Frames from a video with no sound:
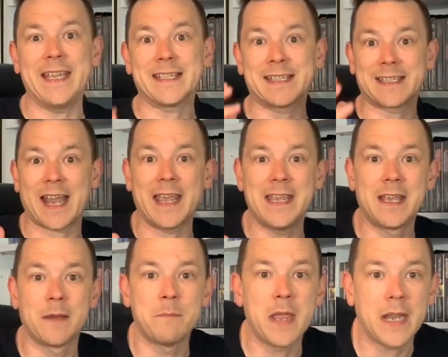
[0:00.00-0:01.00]

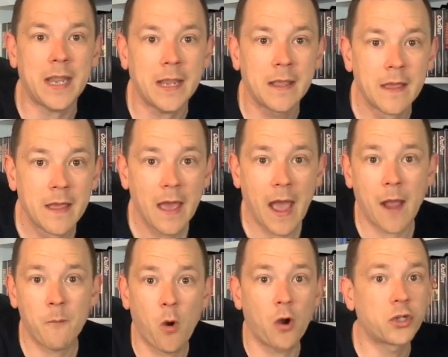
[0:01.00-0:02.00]
Sega Mini.
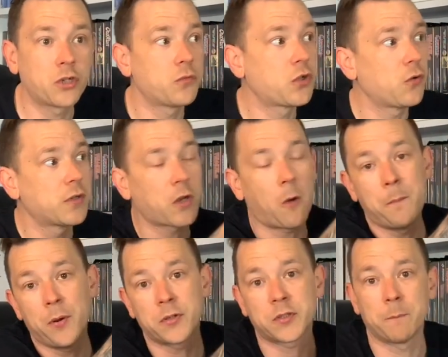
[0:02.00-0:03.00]
And what I shall do is I'll
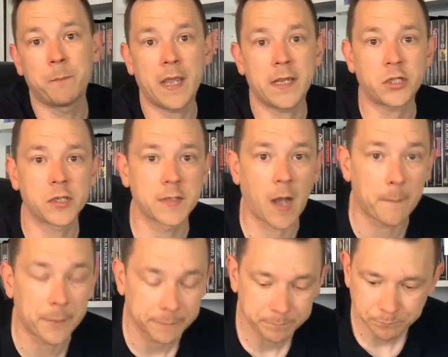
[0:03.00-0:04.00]
put some pictures
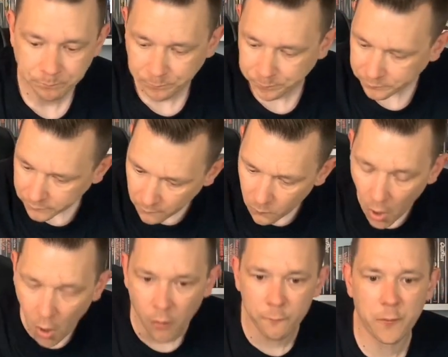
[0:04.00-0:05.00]
up
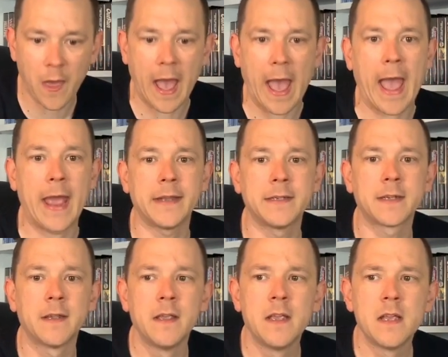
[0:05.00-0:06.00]
of that. And
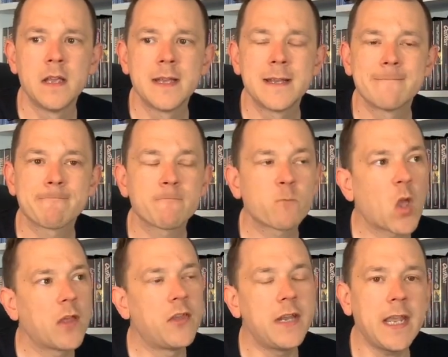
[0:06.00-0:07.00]

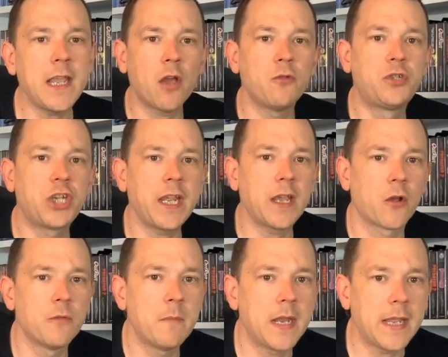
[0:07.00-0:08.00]
the Neo
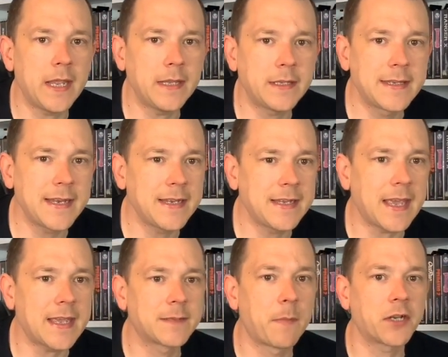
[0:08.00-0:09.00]
Geo Mini didn't
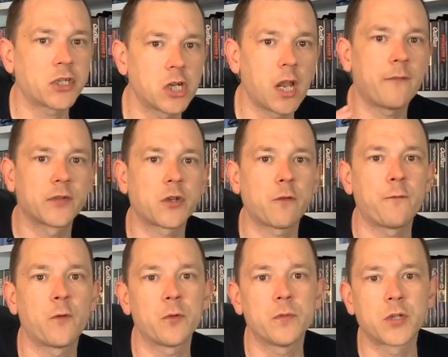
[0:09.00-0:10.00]
get as much love as I
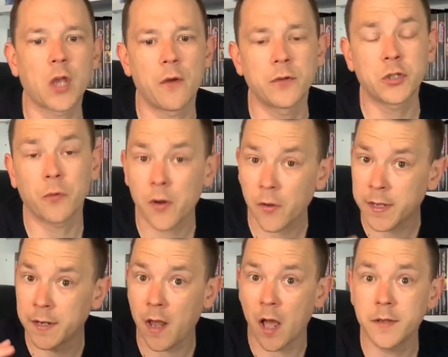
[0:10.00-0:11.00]
thought it was going to. And I
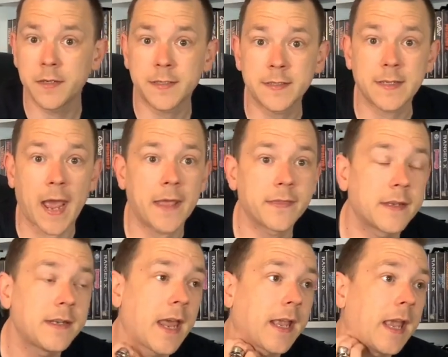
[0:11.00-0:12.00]
can understand
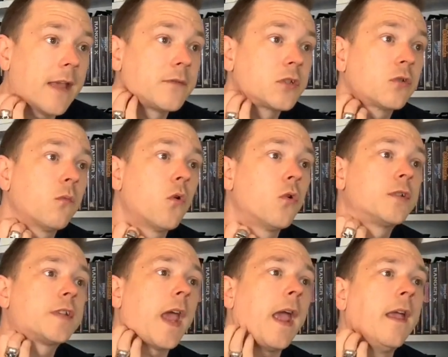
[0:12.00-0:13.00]
the negatives
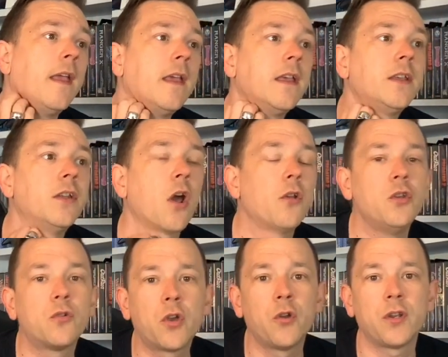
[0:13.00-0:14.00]
towards it. You know,
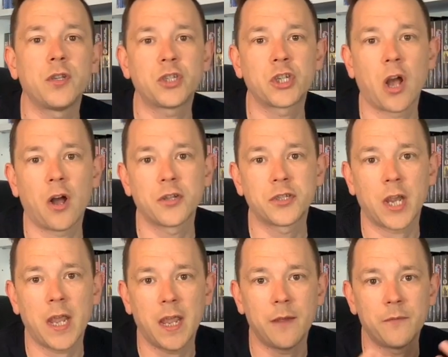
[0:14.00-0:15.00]
you couldn't charge
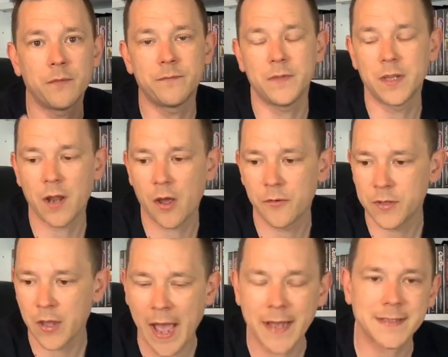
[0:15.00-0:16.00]
it. You know,
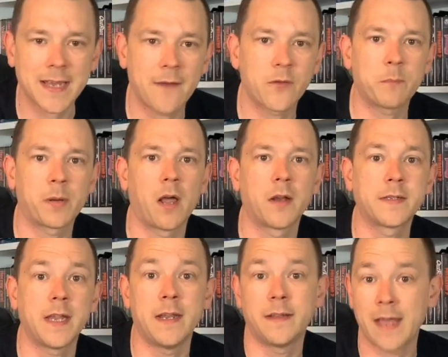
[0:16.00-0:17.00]
you had to have it
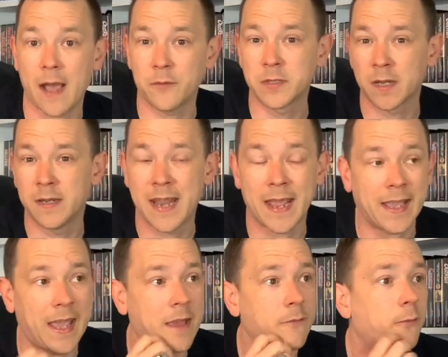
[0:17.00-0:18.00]
plugged in. That was a
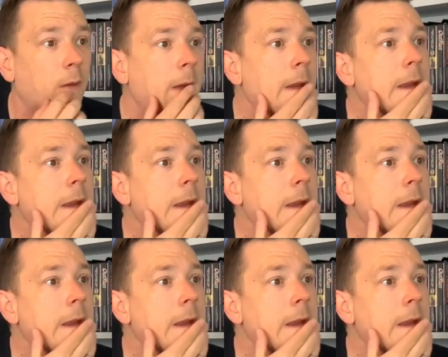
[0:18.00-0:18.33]
negative.